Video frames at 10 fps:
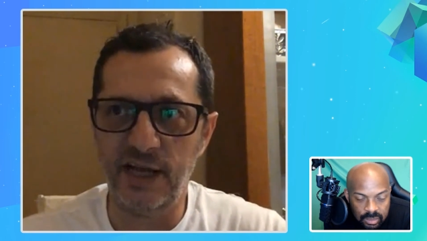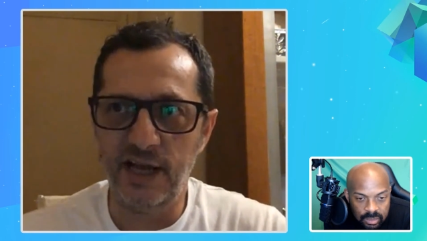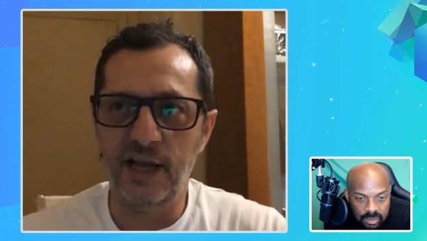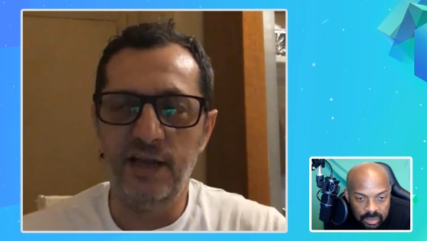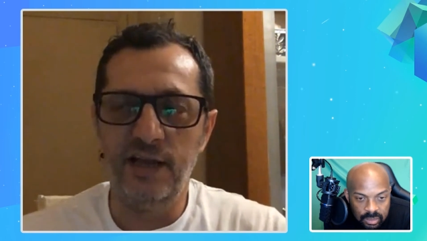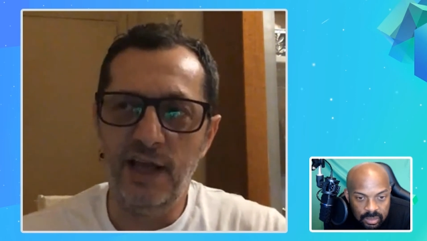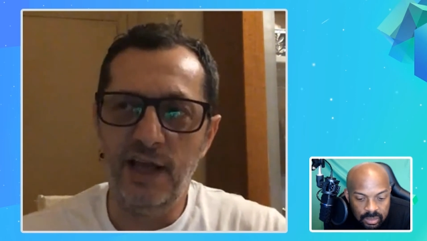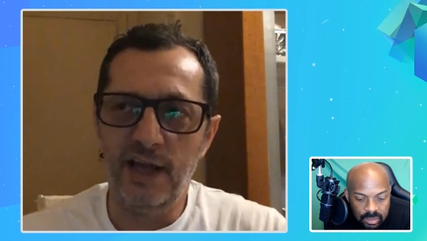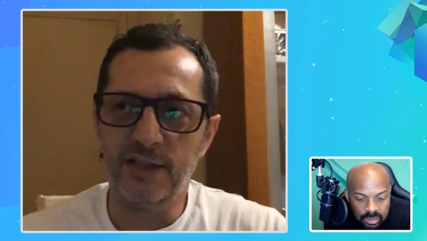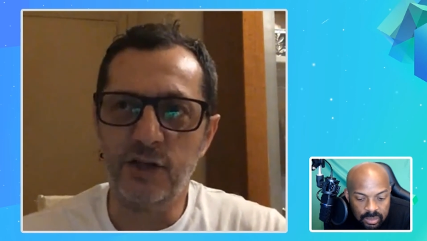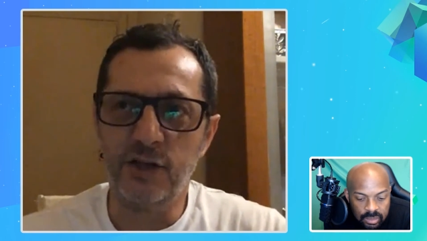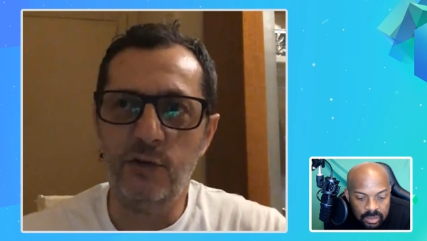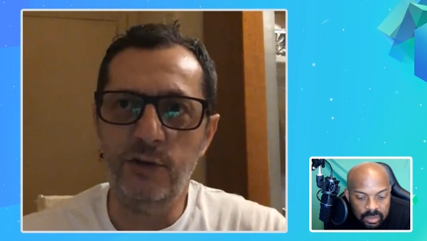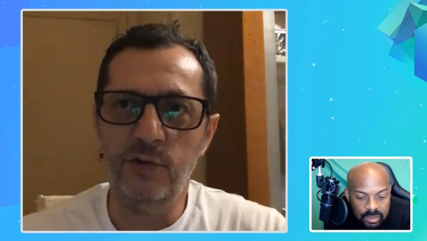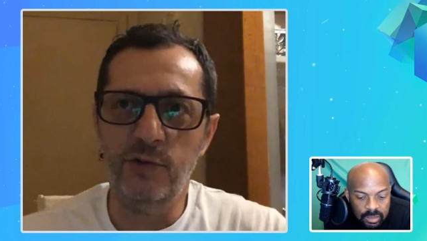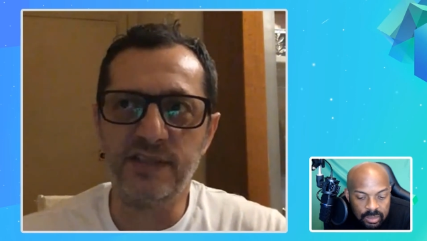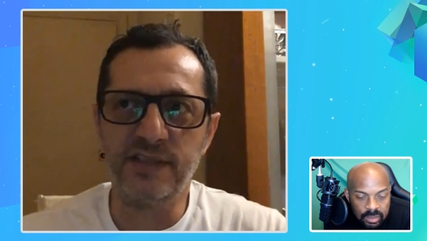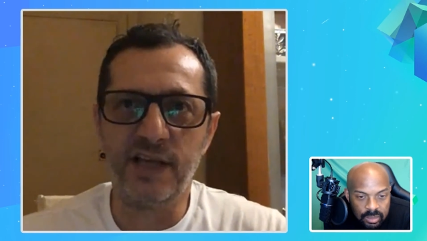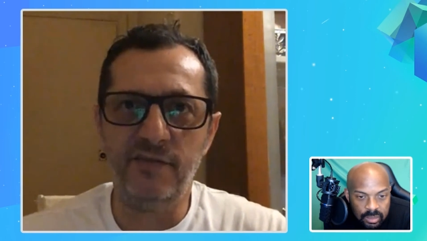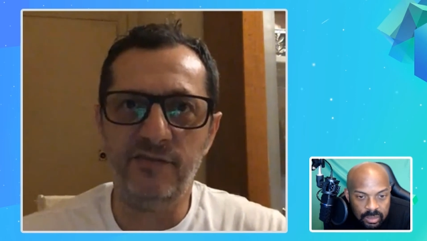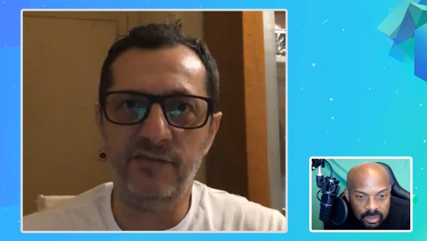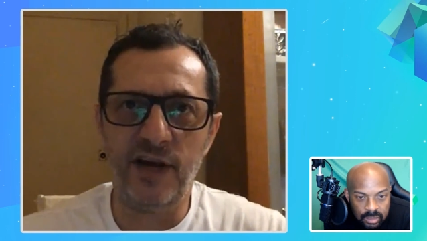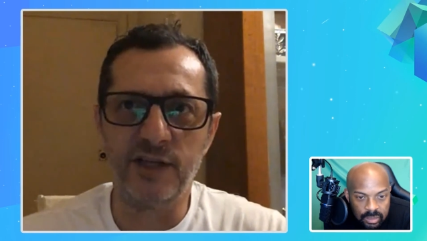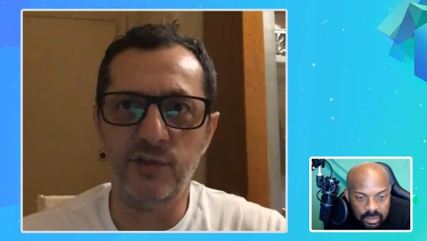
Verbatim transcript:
Speaker 1: Uh, uh so you must have